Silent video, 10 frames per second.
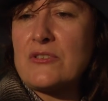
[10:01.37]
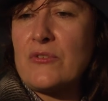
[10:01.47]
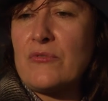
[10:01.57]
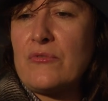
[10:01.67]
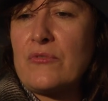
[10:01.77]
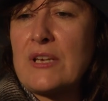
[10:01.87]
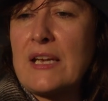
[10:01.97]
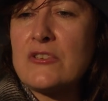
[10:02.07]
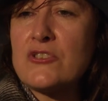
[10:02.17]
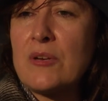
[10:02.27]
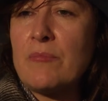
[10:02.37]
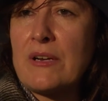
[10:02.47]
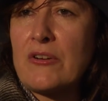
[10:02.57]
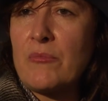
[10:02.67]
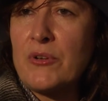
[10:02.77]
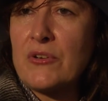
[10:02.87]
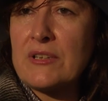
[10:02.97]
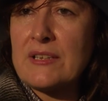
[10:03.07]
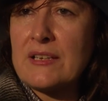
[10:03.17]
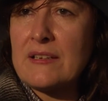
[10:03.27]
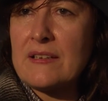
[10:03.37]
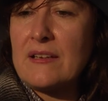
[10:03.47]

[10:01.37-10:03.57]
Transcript: of kinship and community